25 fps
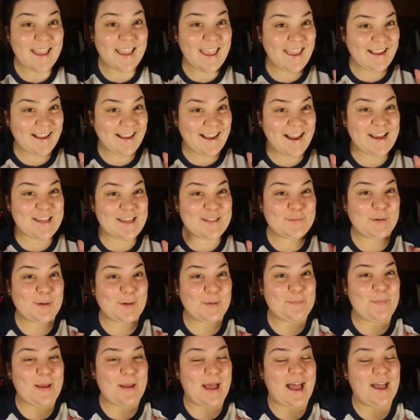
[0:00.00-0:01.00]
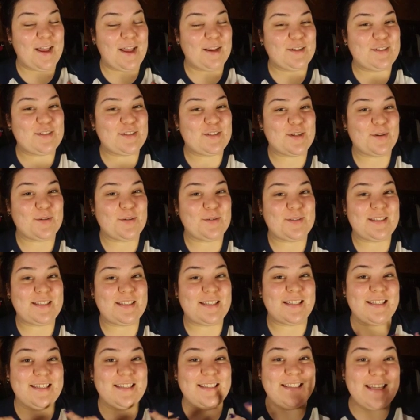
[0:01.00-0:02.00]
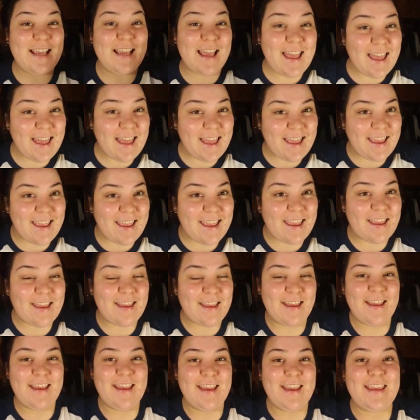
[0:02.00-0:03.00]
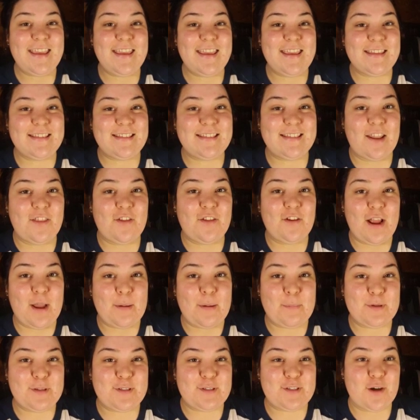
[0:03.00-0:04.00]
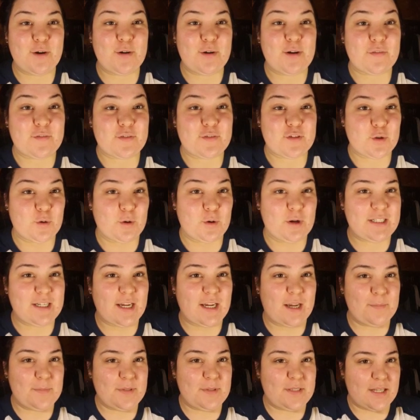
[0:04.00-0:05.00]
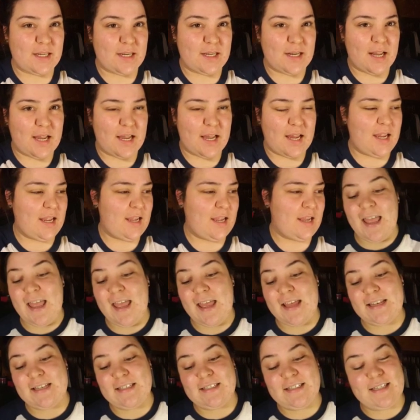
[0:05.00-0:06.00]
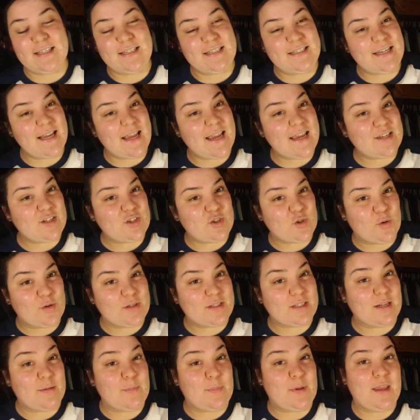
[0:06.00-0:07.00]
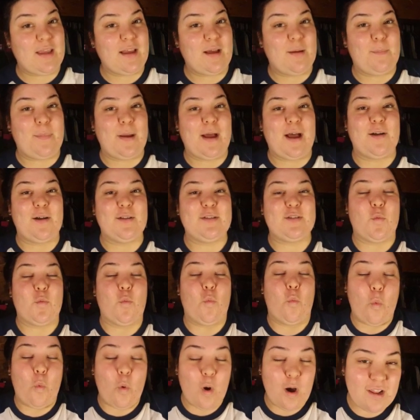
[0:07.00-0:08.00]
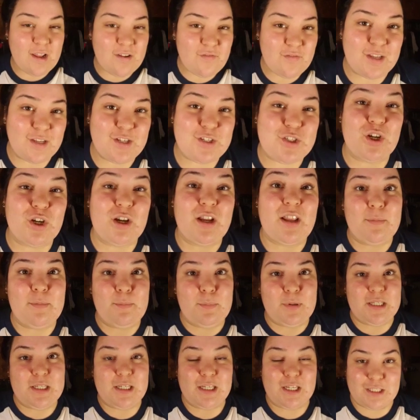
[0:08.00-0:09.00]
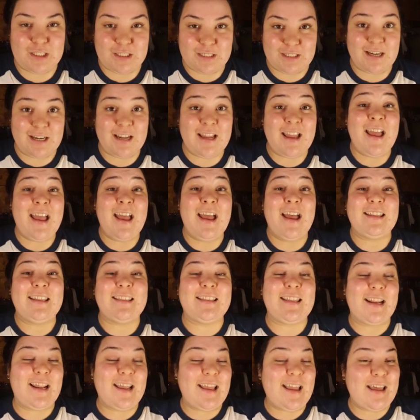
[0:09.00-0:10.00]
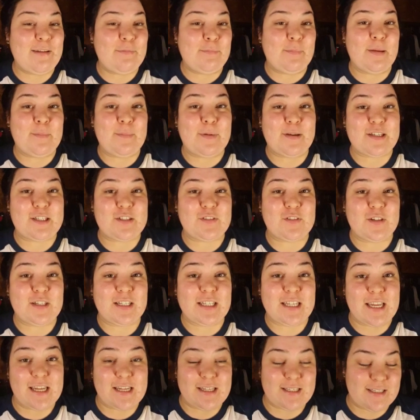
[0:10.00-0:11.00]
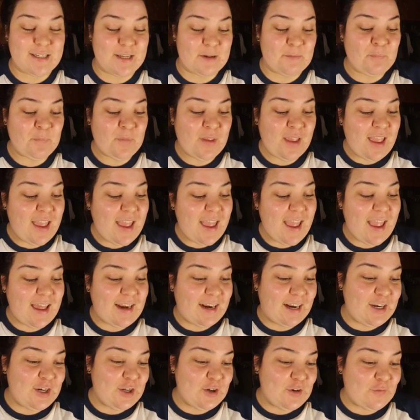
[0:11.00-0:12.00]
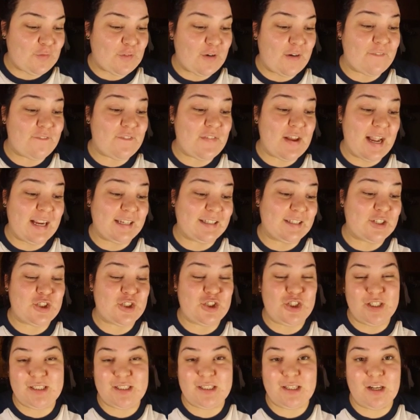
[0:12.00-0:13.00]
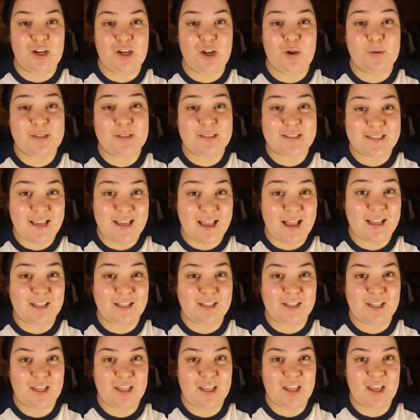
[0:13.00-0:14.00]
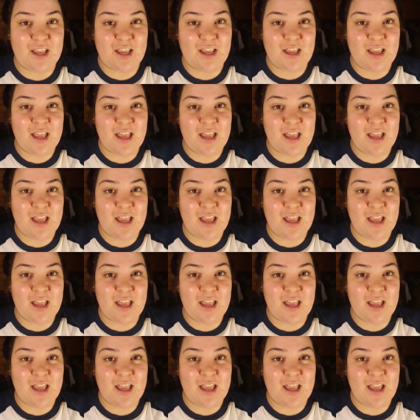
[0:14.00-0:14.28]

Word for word: Hey guys, welcome back. So today is another episode of Storytime Sunday, and today's story is going to be about one adventure in particular that I had with my best friend Casey. And I know for a fact that she's going to know exactly